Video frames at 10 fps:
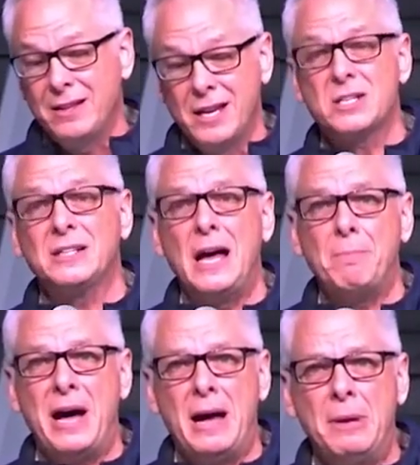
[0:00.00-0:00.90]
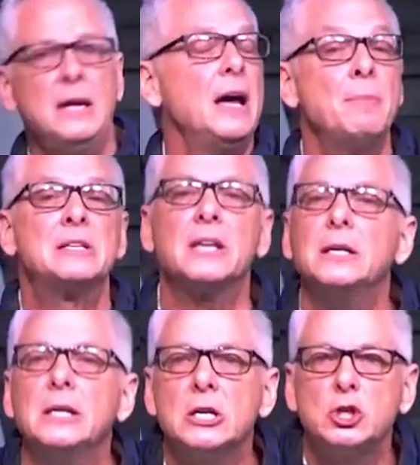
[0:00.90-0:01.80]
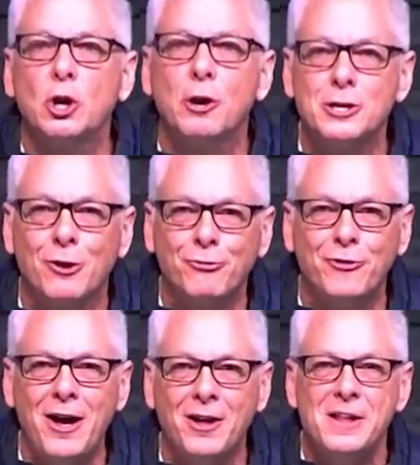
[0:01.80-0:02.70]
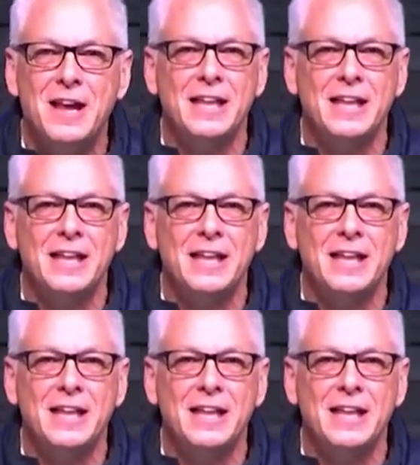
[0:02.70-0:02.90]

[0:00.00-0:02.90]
thanks a lot, Bob. I mean, suddenly it's your fault.